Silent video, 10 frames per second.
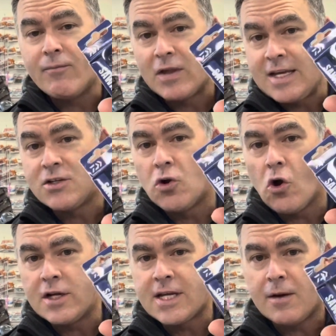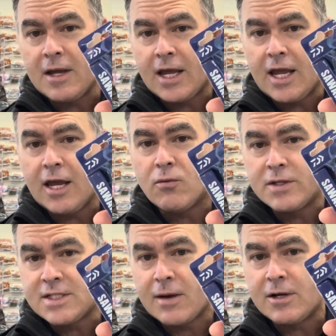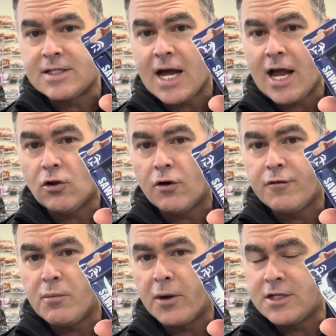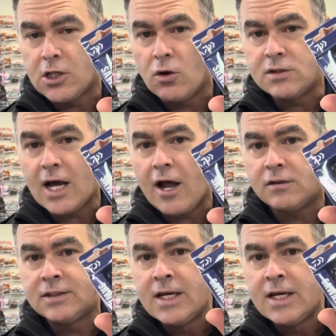These little guys are going to be a hit with Salmon and Tailor off the beach, Longtails.